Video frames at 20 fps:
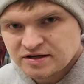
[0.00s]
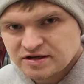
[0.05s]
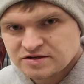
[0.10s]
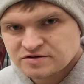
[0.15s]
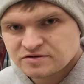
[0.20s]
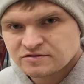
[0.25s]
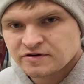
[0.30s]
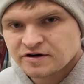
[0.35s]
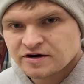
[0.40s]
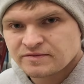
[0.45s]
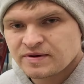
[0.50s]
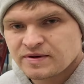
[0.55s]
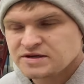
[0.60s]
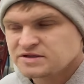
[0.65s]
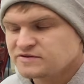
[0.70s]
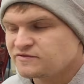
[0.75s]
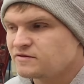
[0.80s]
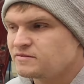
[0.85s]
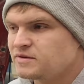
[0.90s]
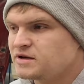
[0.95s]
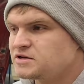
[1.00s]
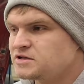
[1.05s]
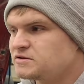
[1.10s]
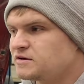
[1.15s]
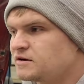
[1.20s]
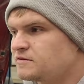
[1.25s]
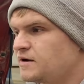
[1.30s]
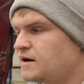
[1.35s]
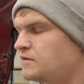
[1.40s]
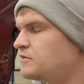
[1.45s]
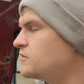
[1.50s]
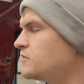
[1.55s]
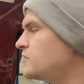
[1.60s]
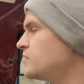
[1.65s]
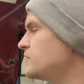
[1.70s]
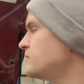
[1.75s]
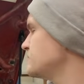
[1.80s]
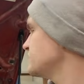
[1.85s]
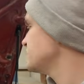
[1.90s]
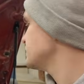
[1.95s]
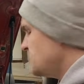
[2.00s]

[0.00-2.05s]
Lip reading: that's what worked best for me, so I ran with it.